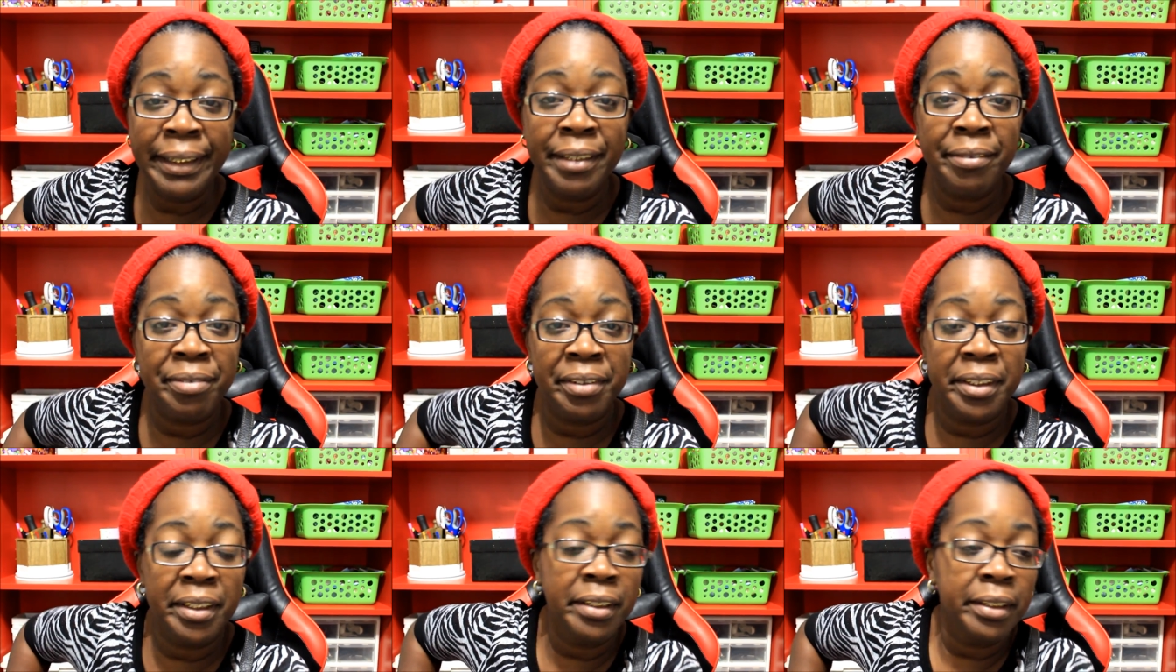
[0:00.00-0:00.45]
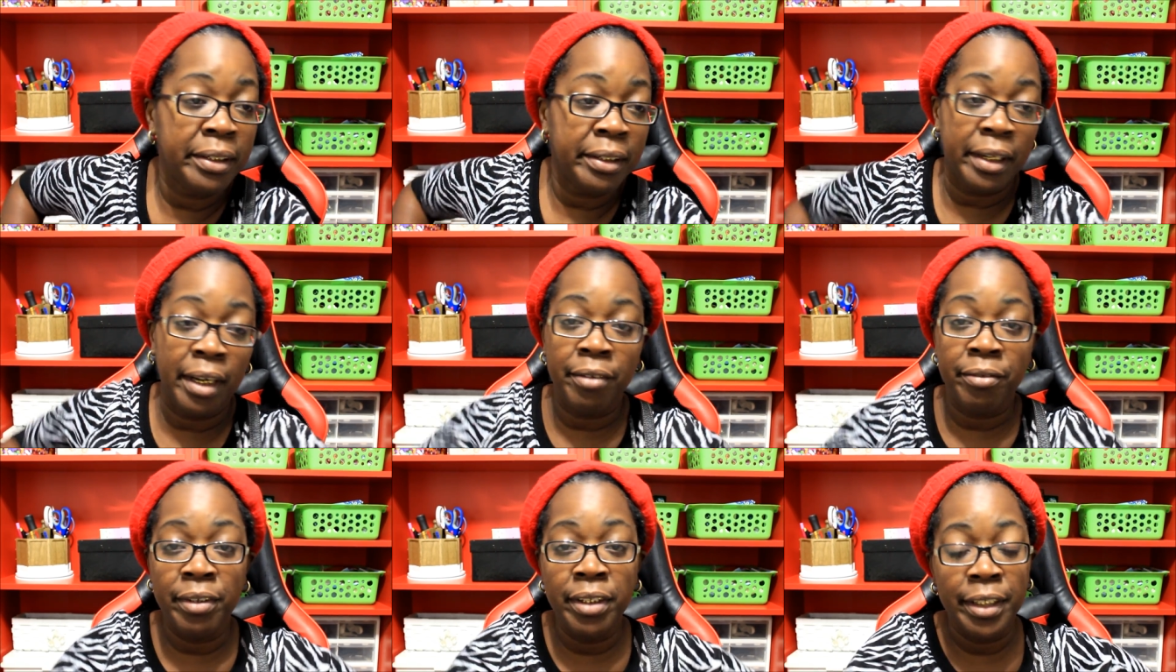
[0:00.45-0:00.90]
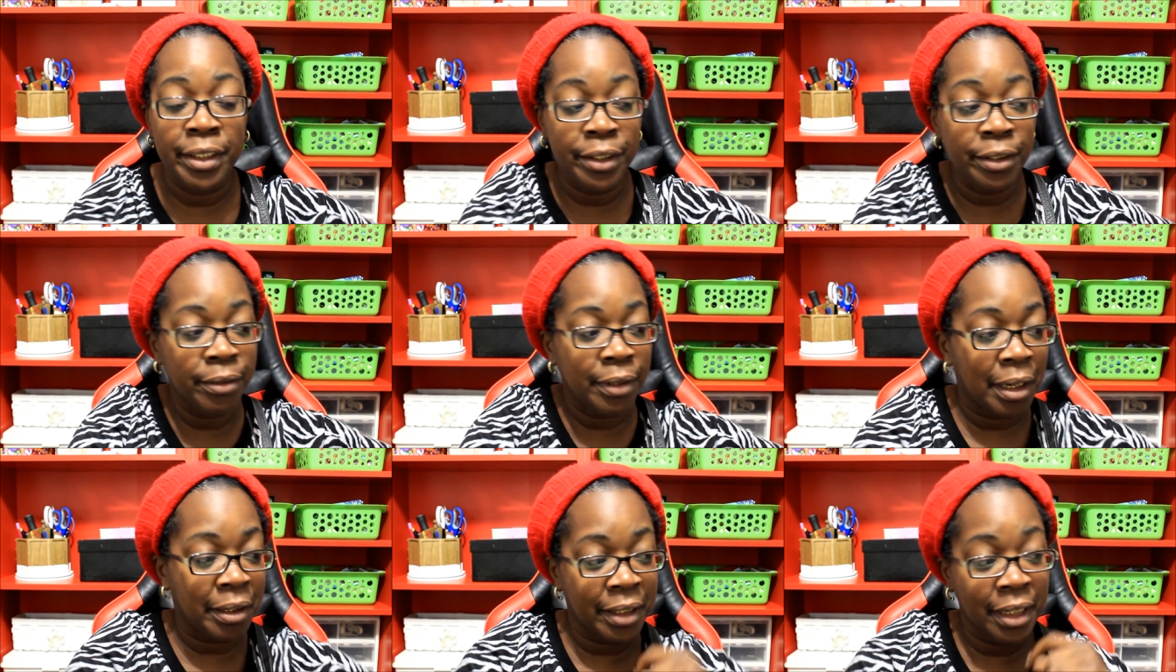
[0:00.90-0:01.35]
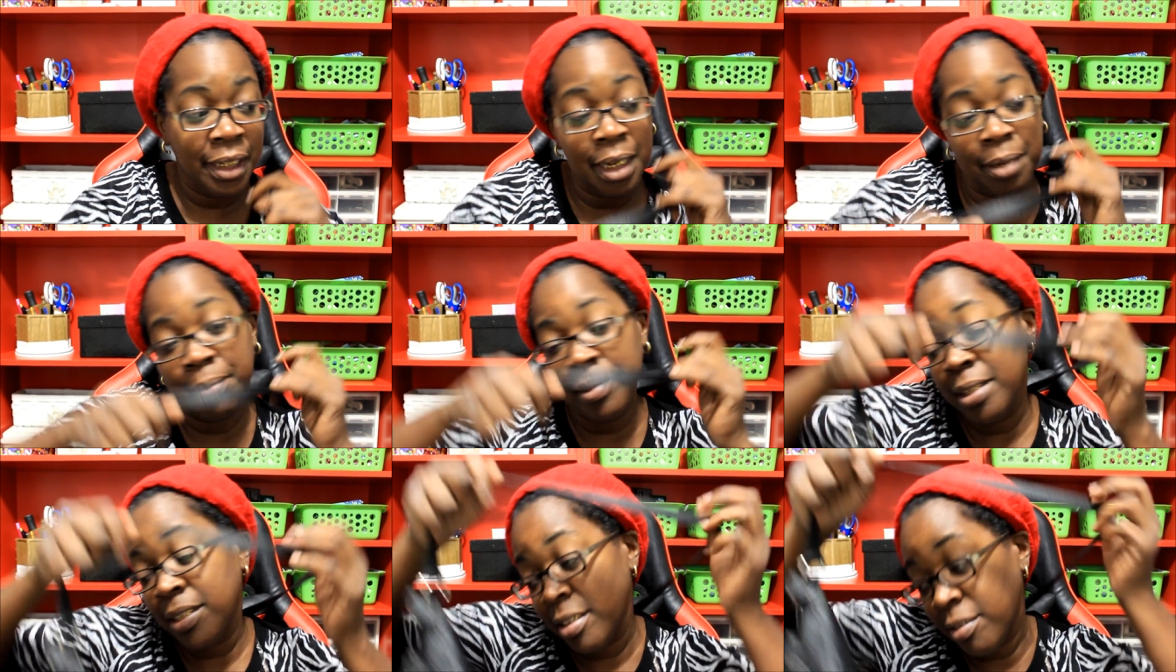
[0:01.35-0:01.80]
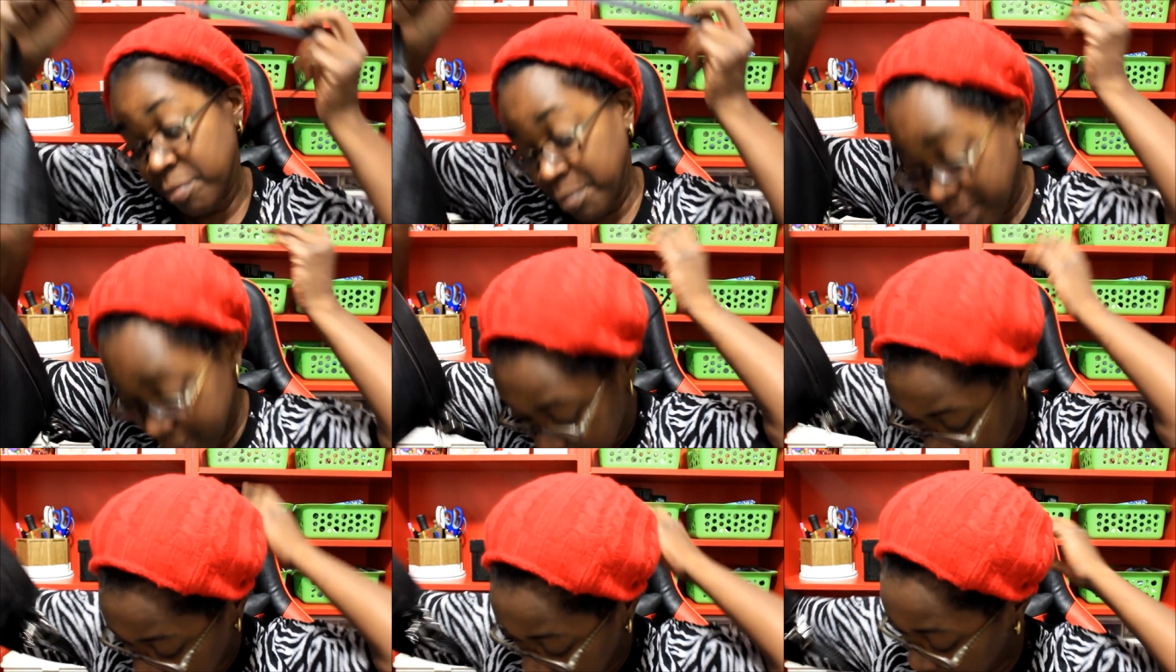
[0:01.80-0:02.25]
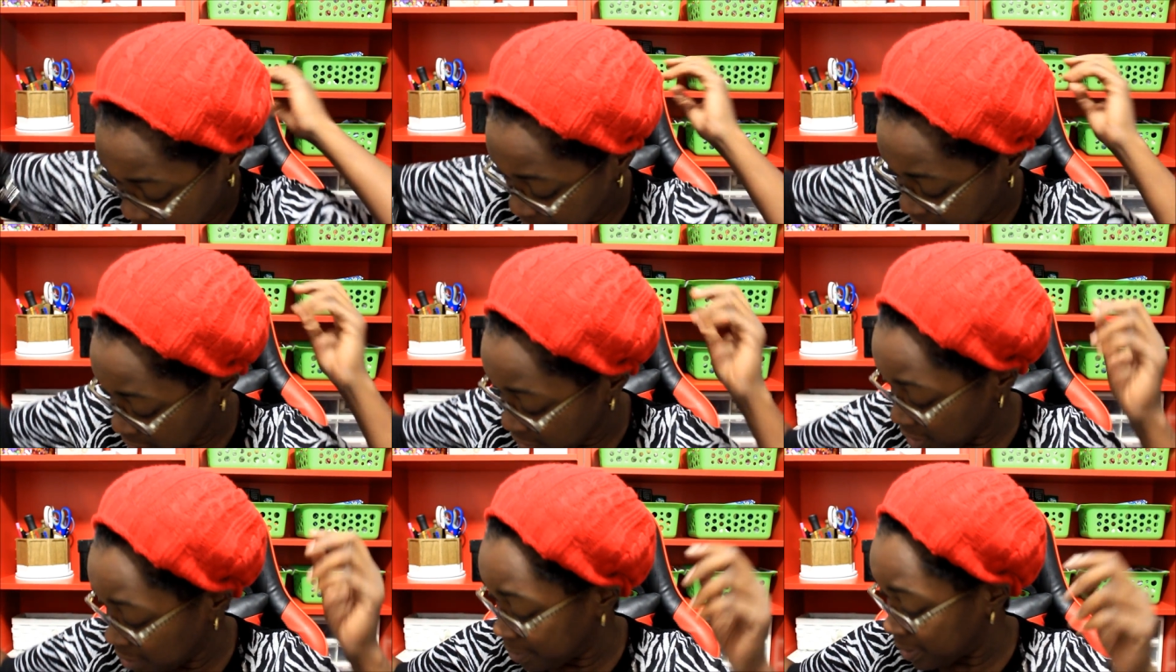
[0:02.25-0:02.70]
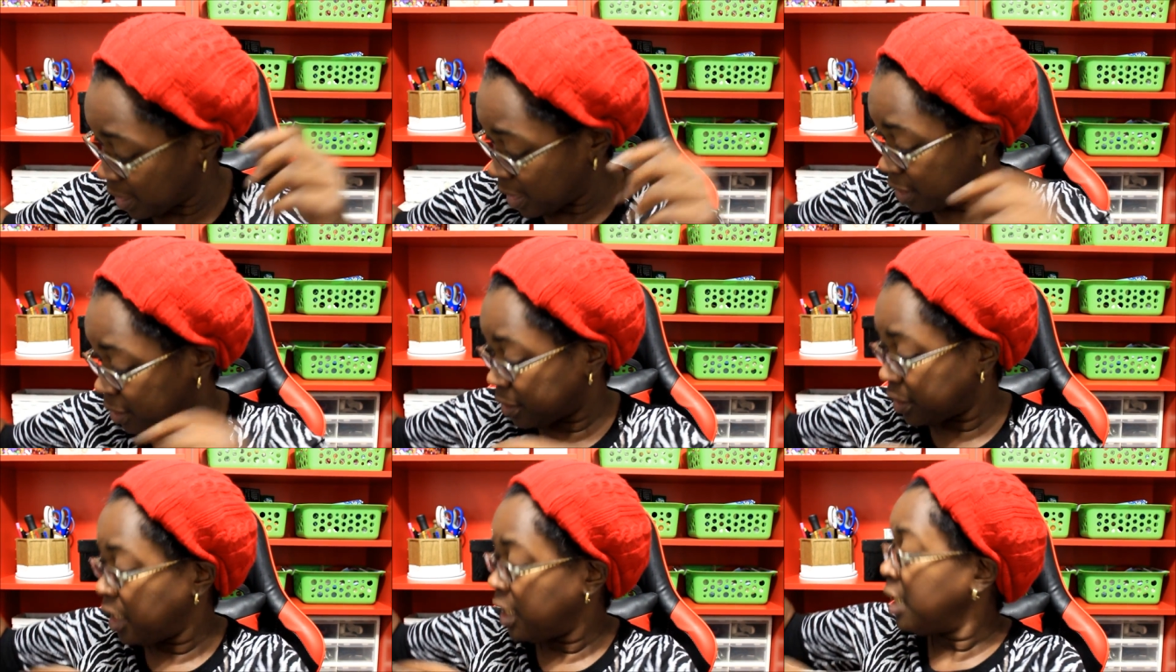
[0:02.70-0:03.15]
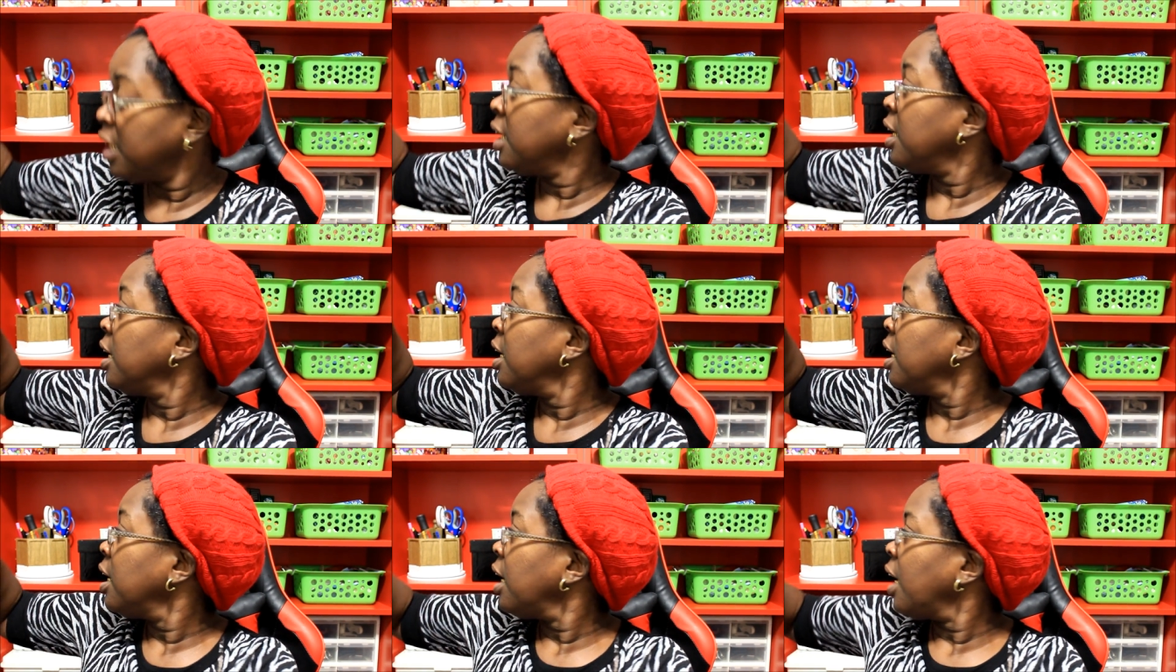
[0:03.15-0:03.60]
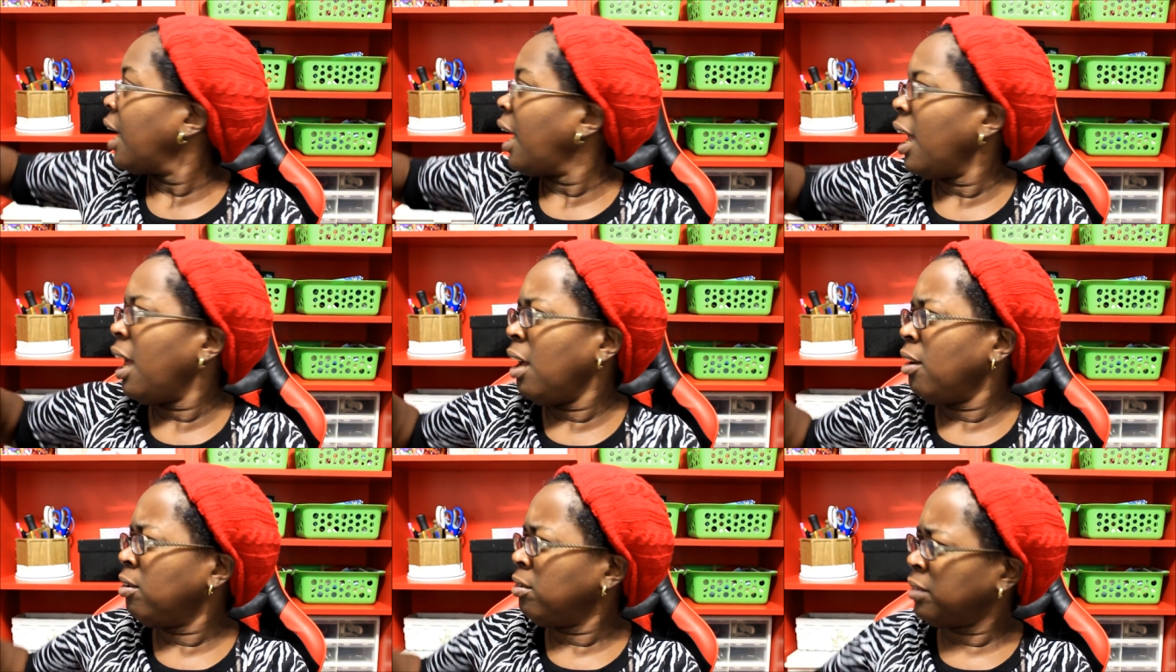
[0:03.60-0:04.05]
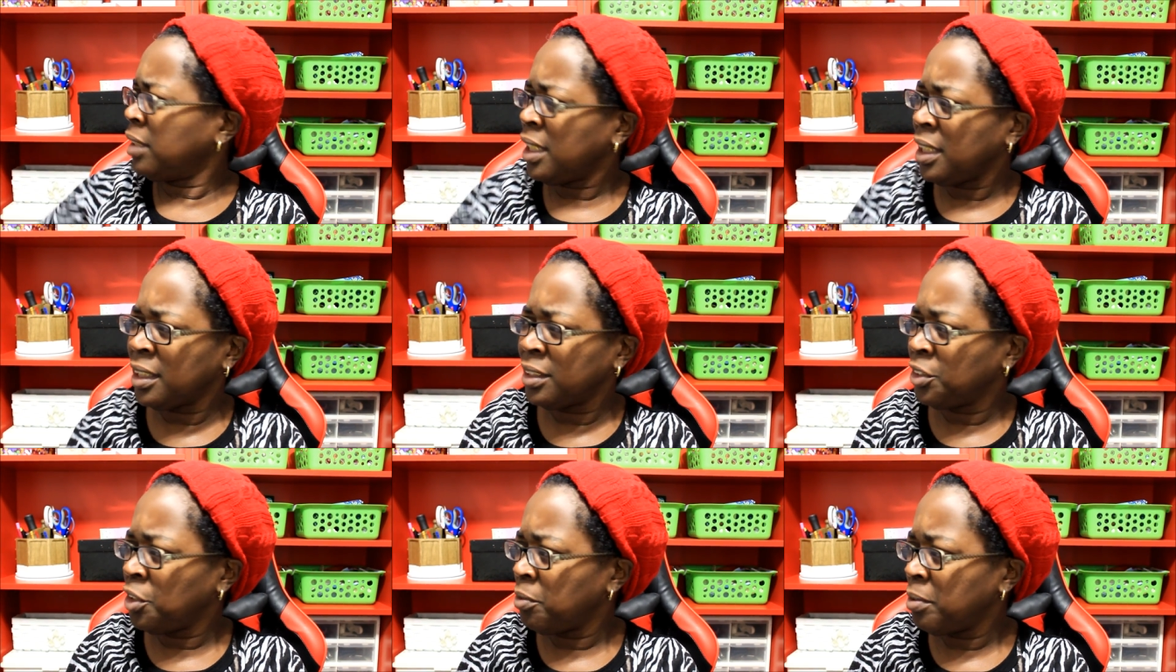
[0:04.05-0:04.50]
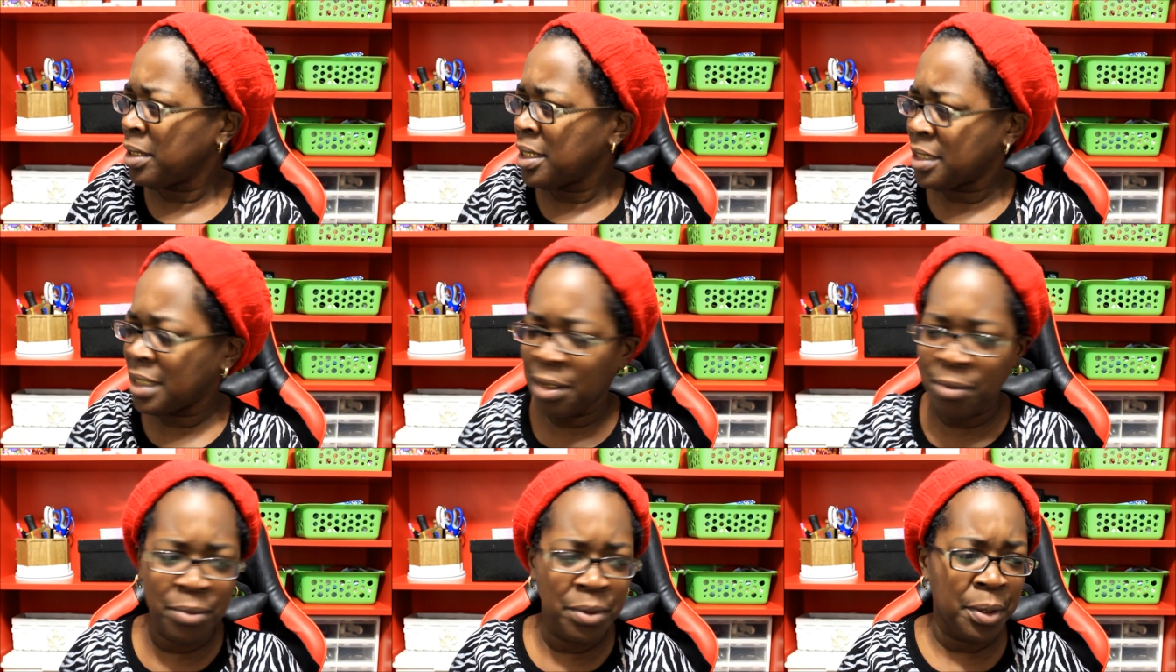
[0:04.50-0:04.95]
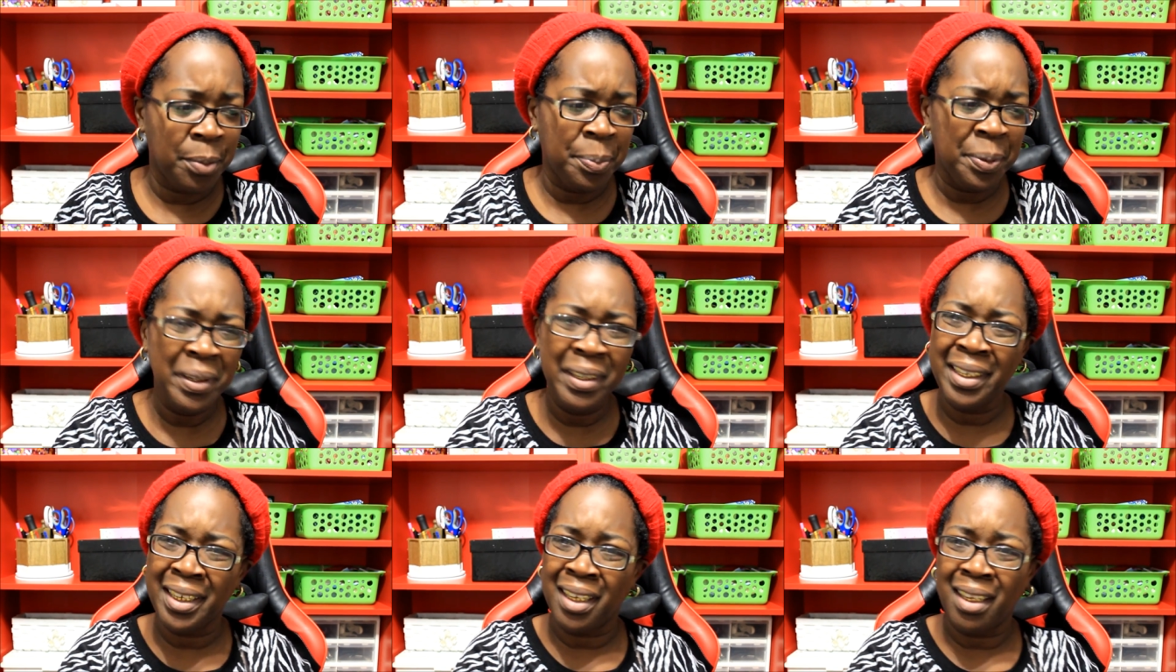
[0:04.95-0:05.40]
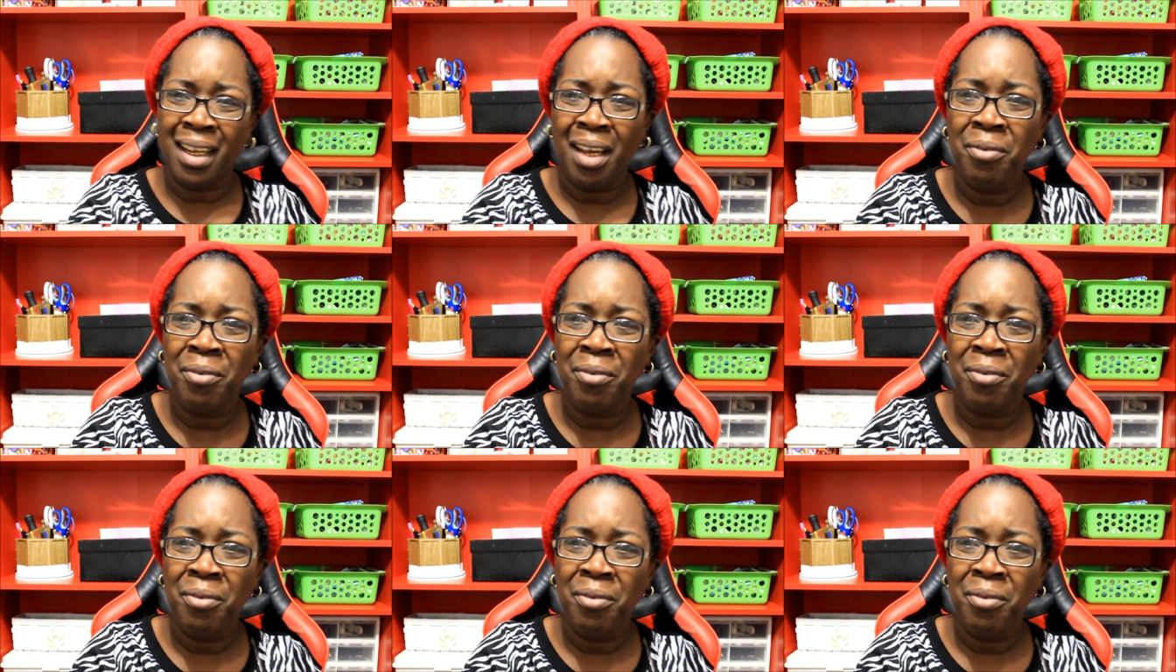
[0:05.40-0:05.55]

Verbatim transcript: lift in there. I really do. I think I miss missing lift in there because I don't think there's nowhere else I would have put it.